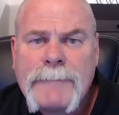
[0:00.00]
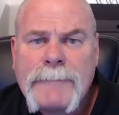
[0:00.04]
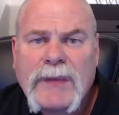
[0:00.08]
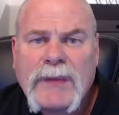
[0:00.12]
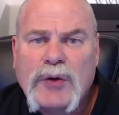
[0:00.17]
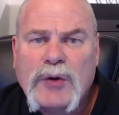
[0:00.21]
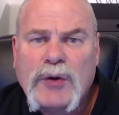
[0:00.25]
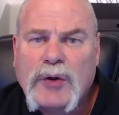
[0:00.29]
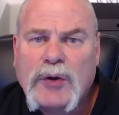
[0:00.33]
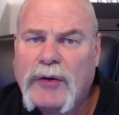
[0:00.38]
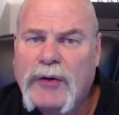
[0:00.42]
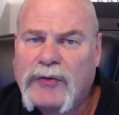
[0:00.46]

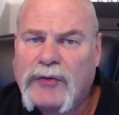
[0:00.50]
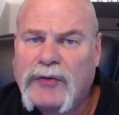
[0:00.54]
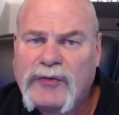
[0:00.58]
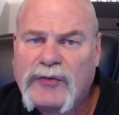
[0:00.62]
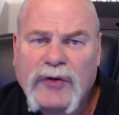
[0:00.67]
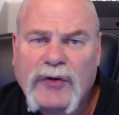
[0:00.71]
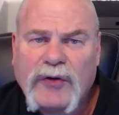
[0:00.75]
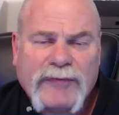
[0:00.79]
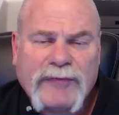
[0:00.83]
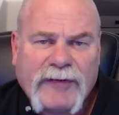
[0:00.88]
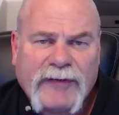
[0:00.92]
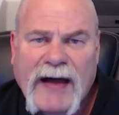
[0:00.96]
you go to
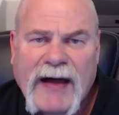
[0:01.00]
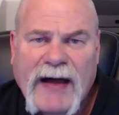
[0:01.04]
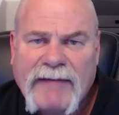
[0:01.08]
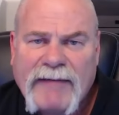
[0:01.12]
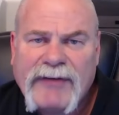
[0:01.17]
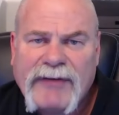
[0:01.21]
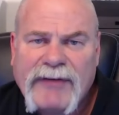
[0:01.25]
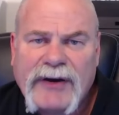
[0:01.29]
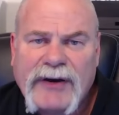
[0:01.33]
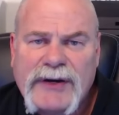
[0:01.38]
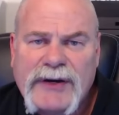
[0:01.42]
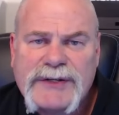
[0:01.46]
school for
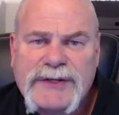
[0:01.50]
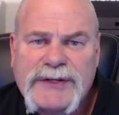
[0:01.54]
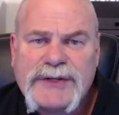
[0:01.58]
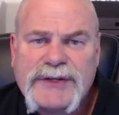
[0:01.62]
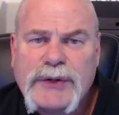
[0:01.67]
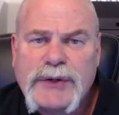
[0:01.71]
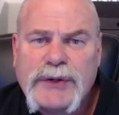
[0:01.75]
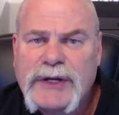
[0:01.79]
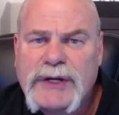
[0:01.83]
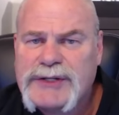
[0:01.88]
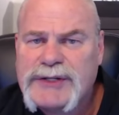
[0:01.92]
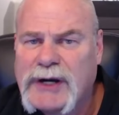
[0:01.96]
five years,
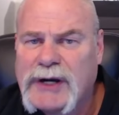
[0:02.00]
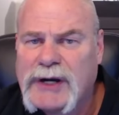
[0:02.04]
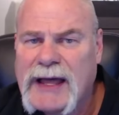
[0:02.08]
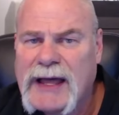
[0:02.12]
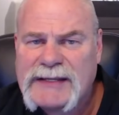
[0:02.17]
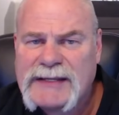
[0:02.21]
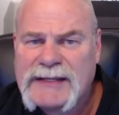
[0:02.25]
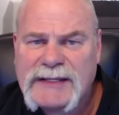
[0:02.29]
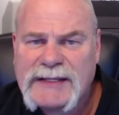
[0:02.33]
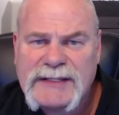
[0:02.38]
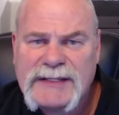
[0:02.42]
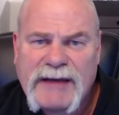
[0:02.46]
you get your
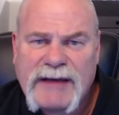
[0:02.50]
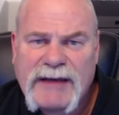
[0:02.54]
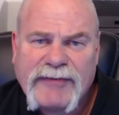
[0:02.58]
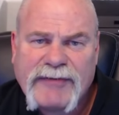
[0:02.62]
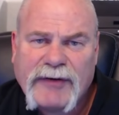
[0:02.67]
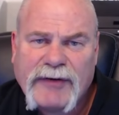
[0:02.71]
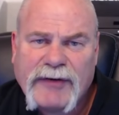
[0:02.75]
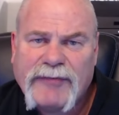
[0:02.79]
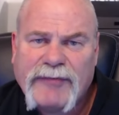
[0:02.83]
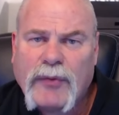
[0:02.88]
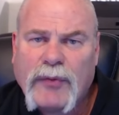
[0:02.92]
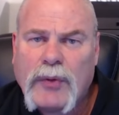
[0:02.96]
license
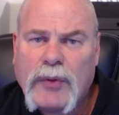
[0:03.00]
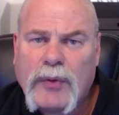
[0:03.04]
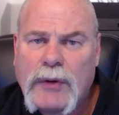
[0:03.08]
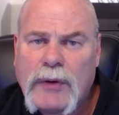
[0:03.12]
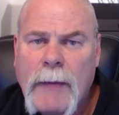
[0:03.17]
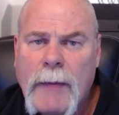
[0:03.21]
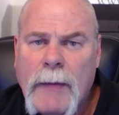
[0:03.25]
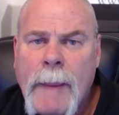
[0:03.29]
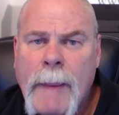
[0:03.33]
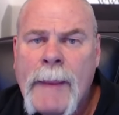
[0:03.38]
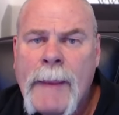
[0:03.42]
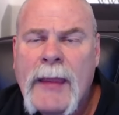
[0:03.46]
after four,
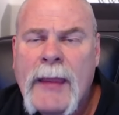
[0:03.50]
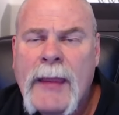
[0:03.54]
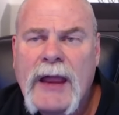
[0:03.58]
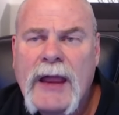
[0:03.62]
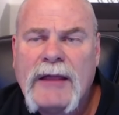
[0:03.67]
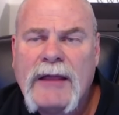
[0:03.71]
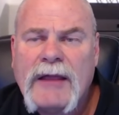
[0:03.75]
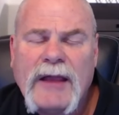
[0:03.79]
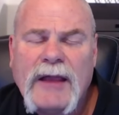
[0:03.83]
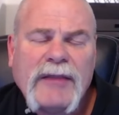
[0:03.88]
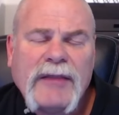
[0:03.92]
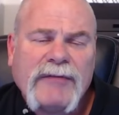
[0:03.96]

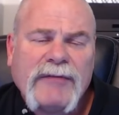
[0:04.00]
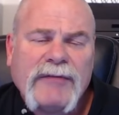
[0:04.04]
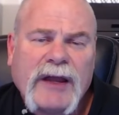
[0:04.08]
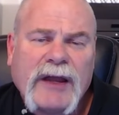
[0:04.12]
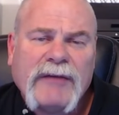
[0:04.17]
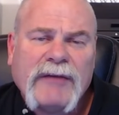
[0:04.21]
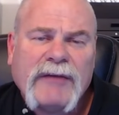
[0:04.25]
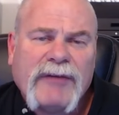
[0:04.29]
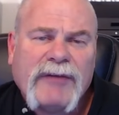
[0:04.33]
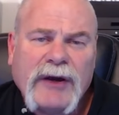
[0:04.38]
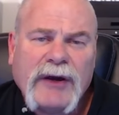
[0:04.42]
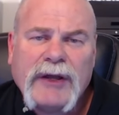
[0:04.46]
and, and they've
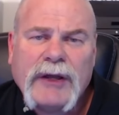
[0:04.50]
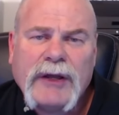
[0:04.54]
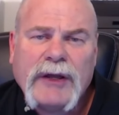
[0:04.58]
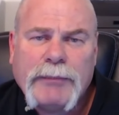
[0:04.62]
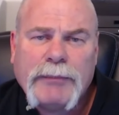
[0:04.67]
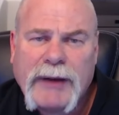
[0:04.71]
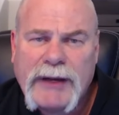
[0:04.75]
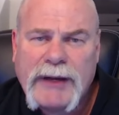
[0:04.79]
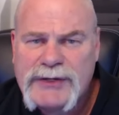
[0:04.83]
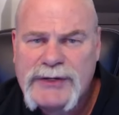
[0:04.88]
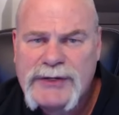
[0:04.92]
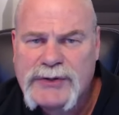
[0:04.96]
got a very
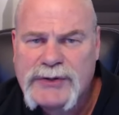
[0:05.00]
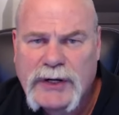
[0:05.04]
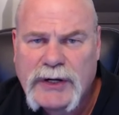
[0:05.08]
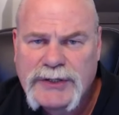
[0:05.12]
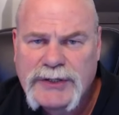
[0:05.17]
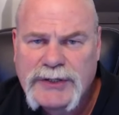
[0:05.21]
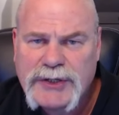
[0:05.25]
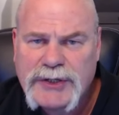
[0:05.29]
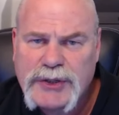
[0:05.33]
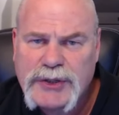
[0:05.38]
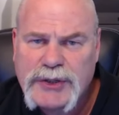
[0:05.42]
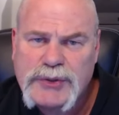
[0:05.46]
good pay structure.